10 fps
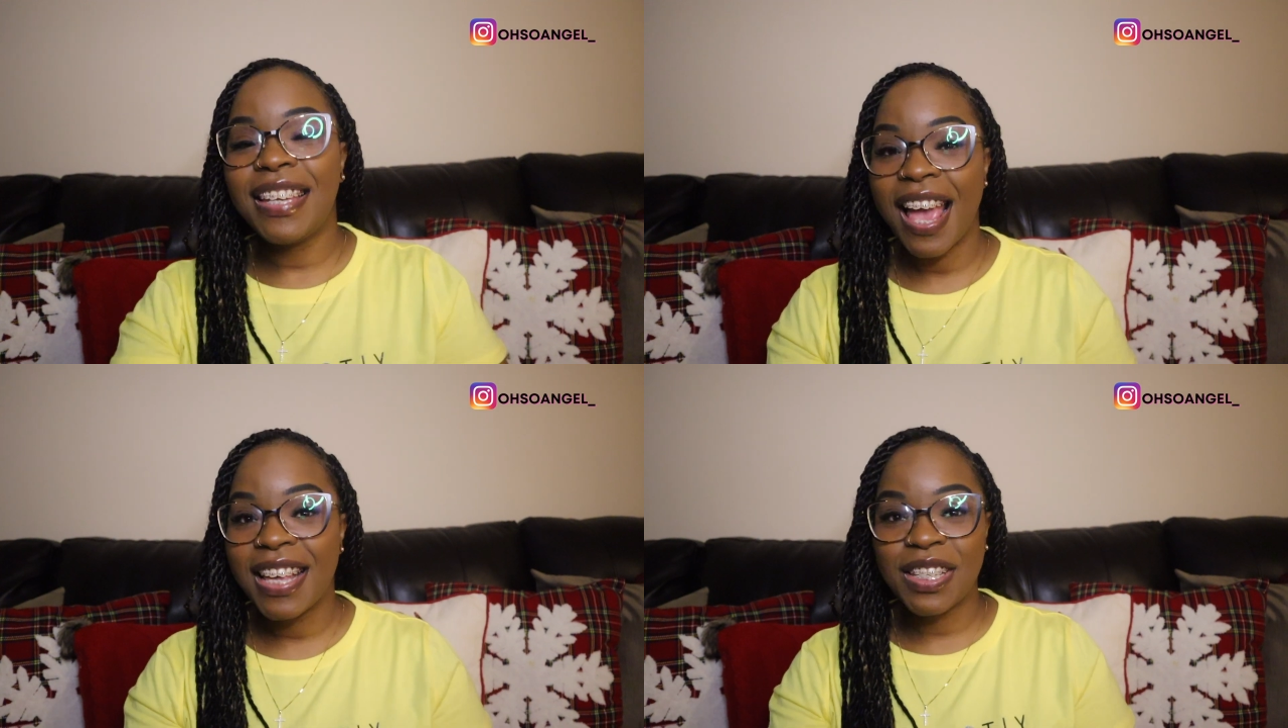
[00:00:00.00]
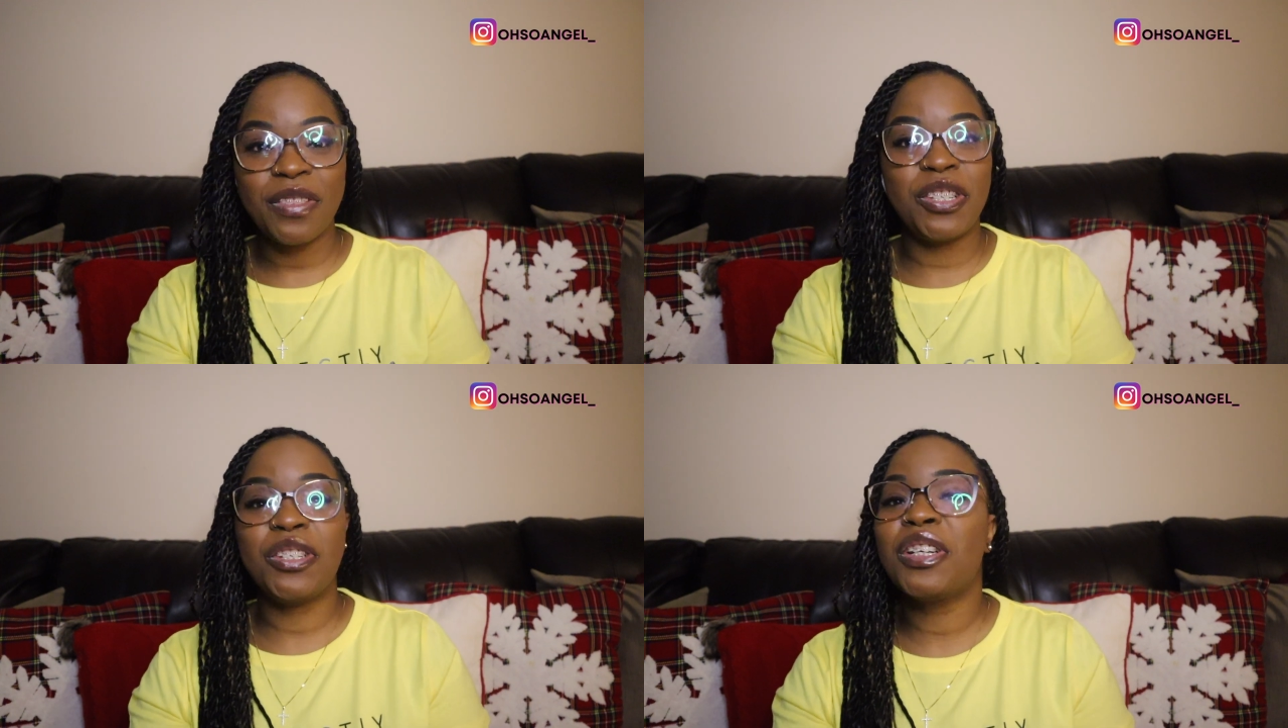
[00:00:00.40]
Yeah, so
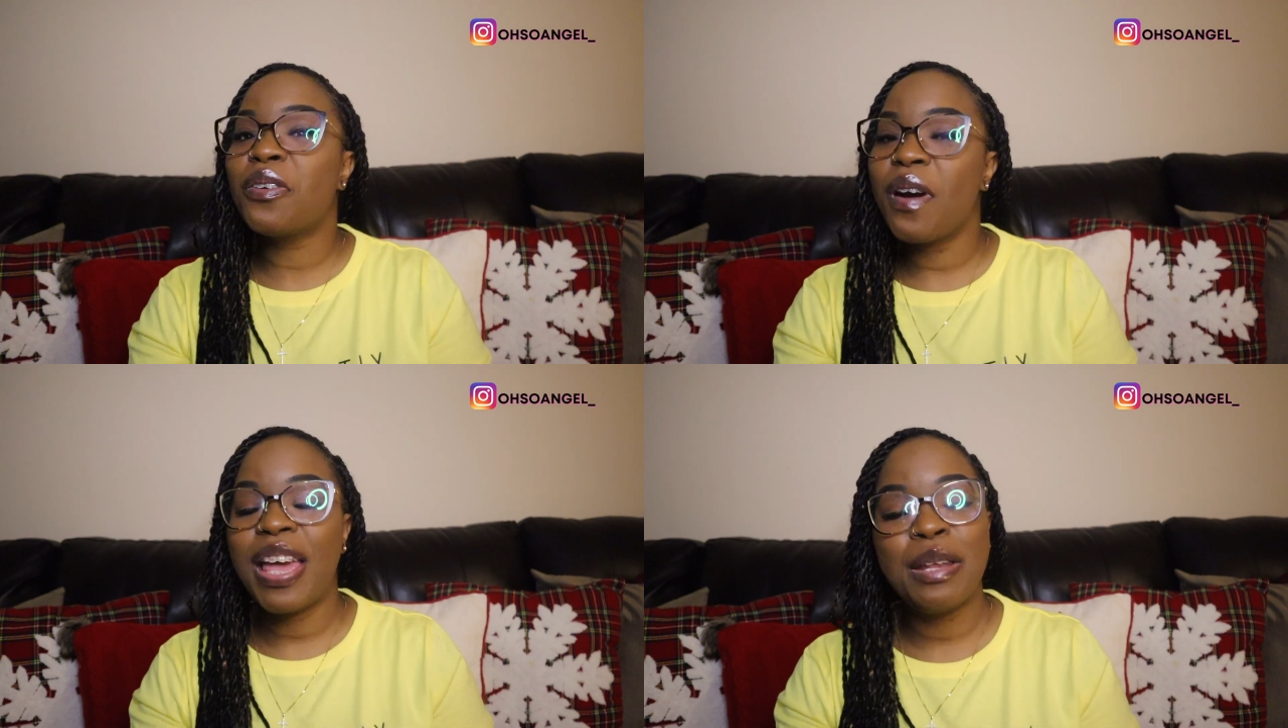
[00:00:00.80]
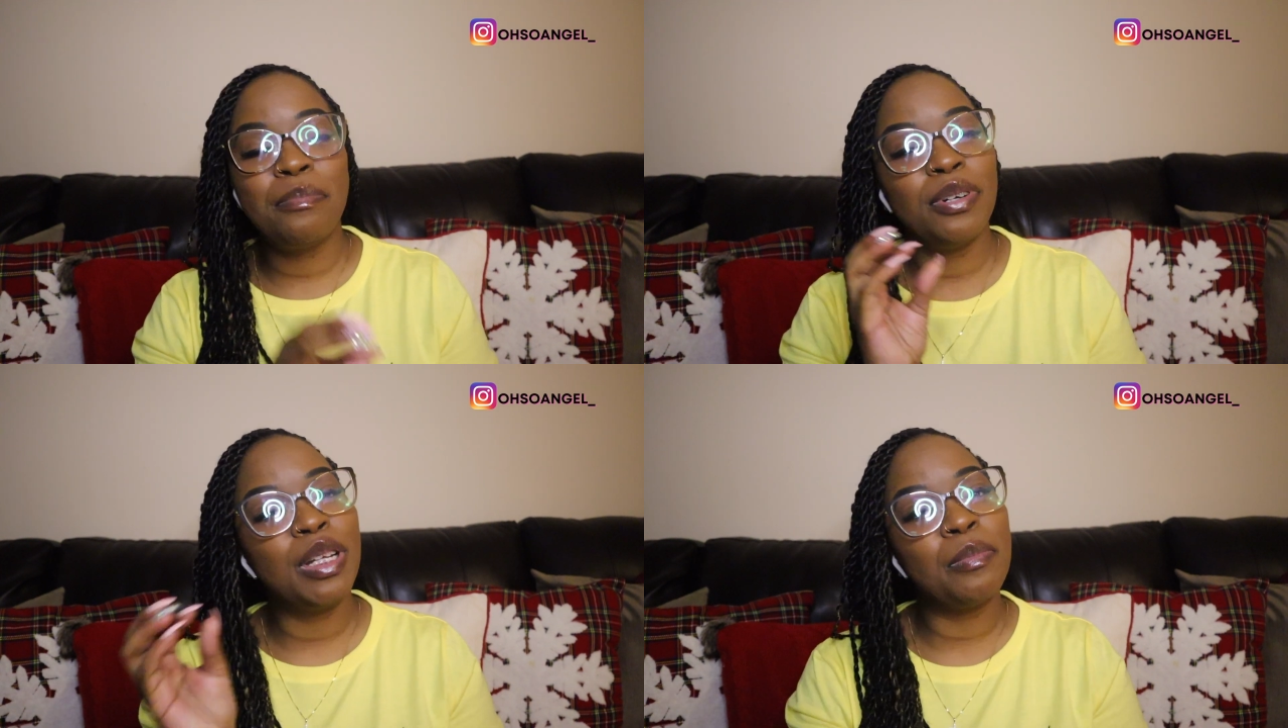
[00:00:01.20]
that you can go ahead
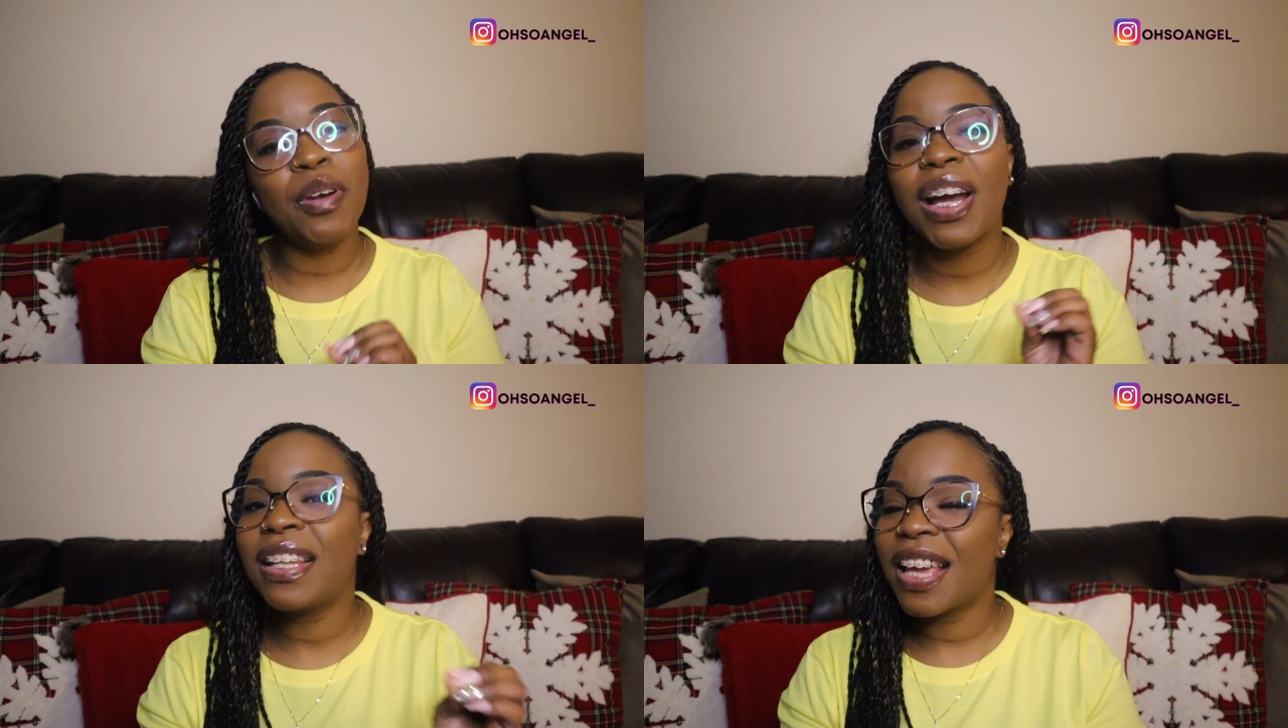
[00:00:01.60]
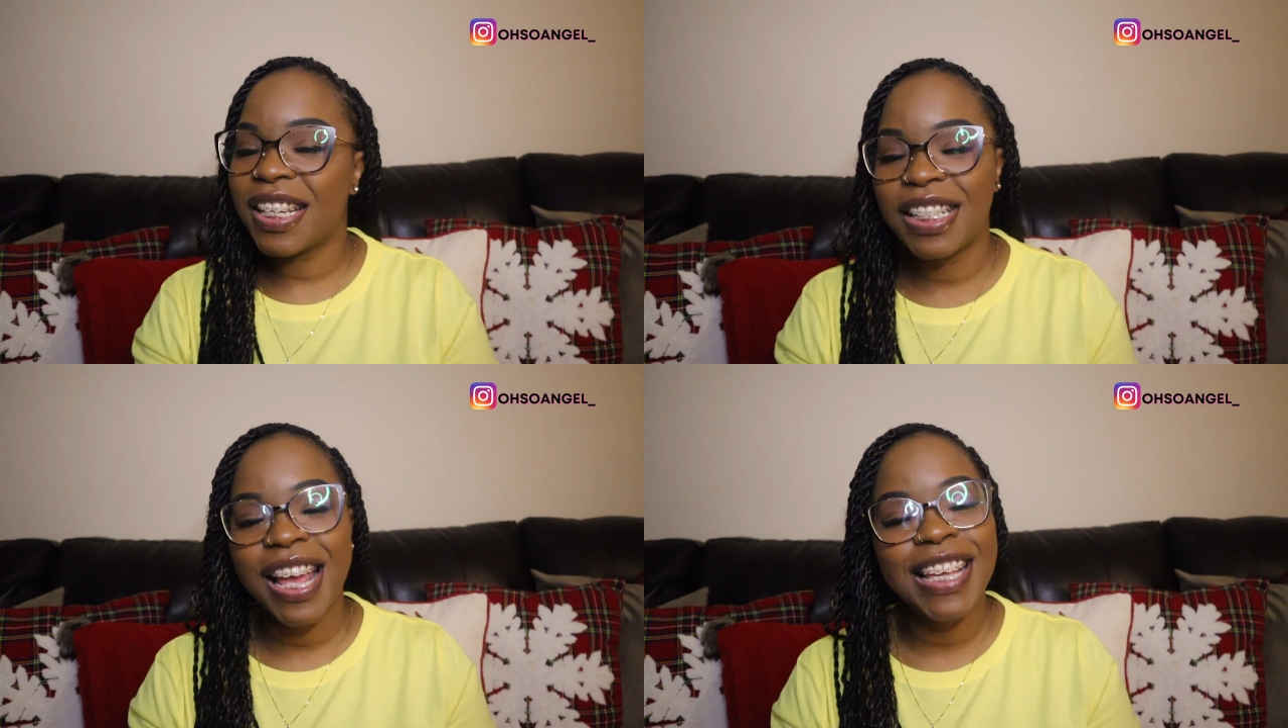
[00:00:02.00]
and build up your
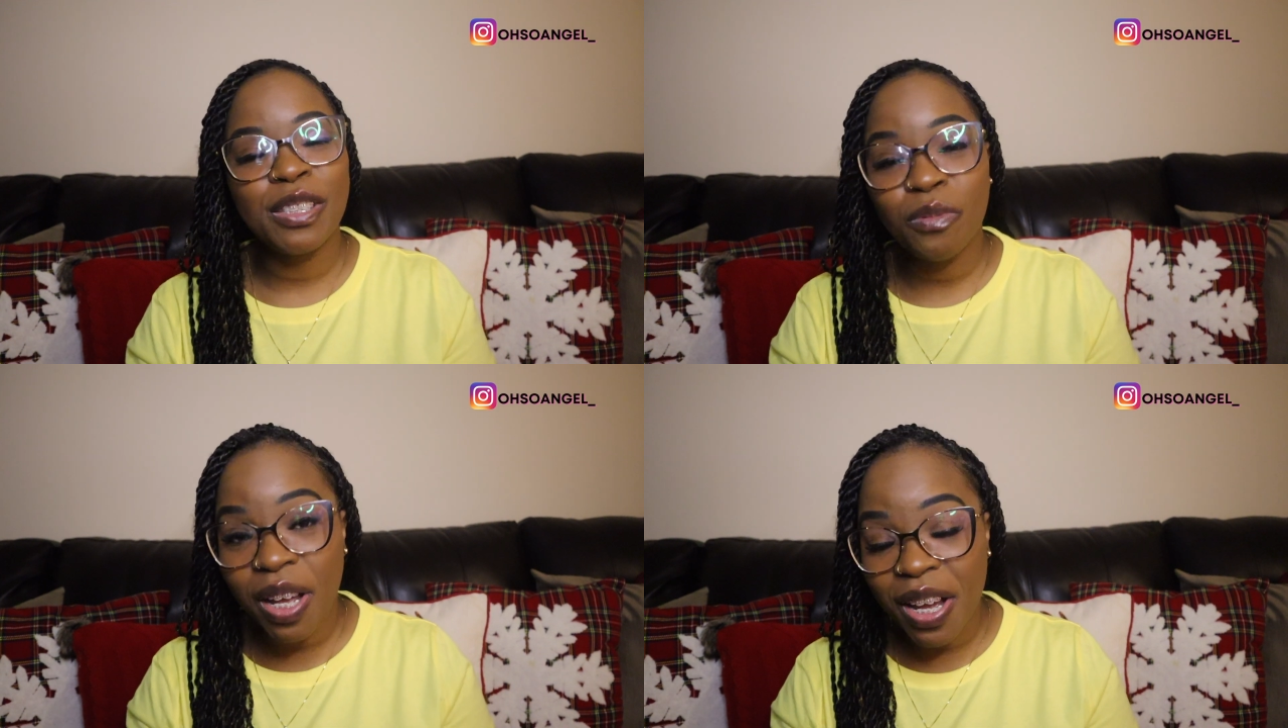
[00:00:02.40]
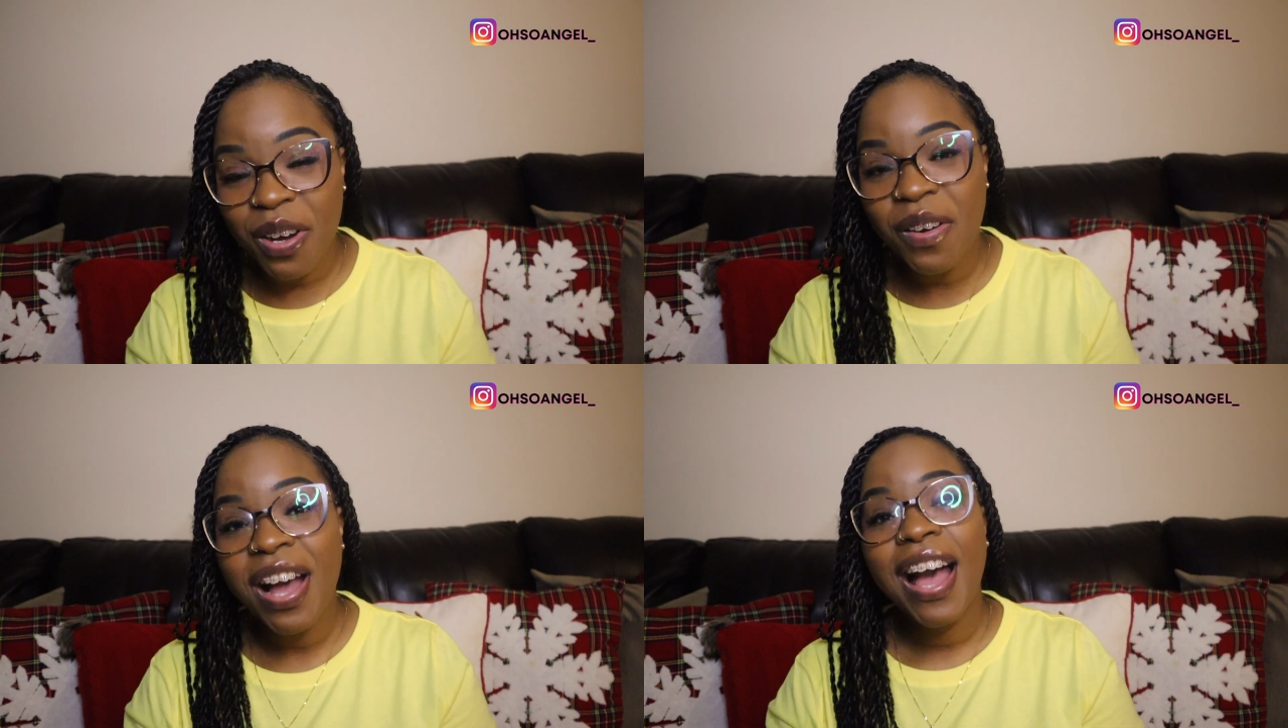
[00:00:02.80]
collection as
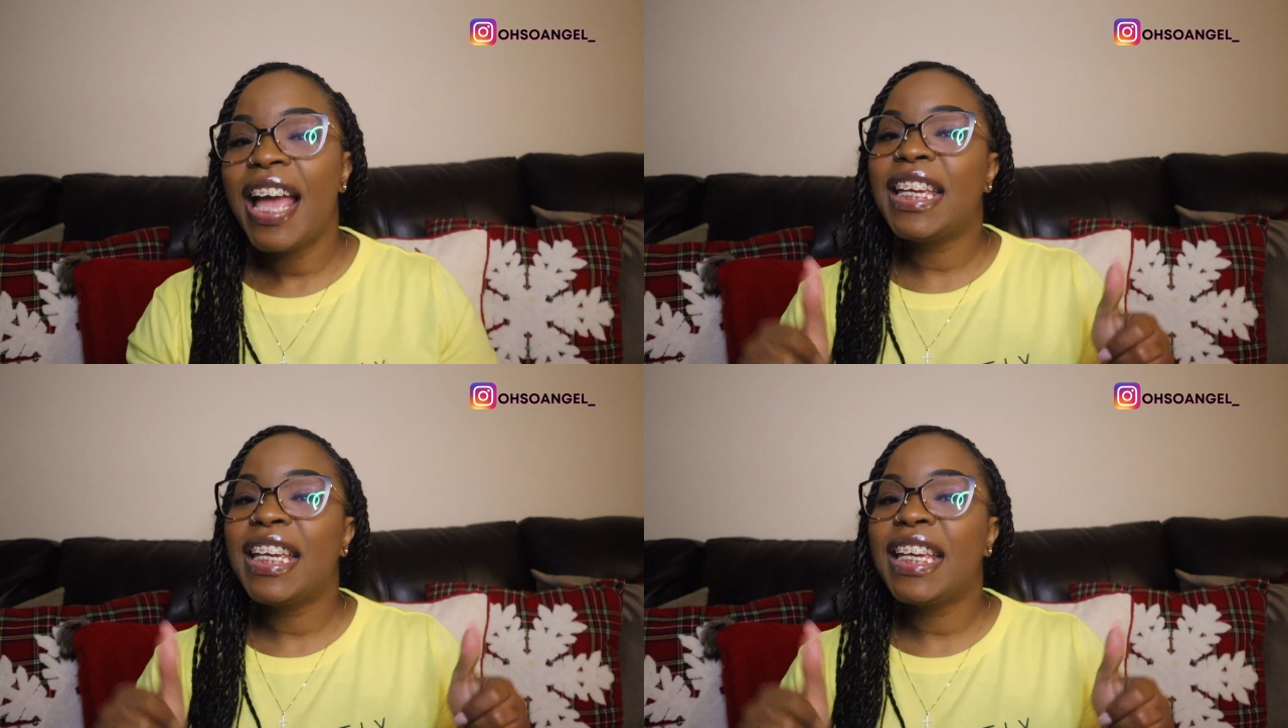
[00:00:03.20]
well.